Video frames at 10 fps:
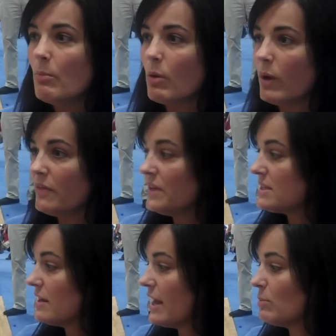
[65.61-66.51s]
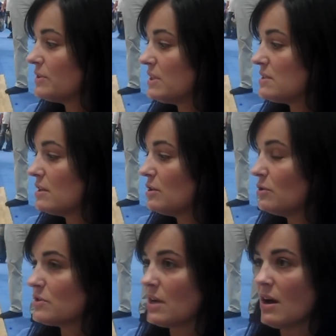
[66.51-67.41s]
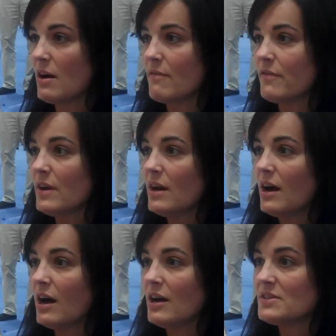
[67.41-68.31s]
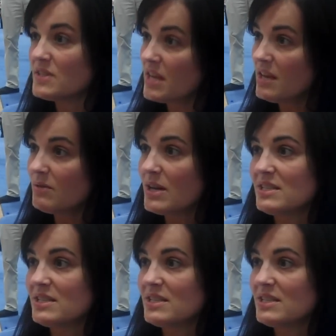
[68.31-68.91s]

But what this enables is the use of uh, C,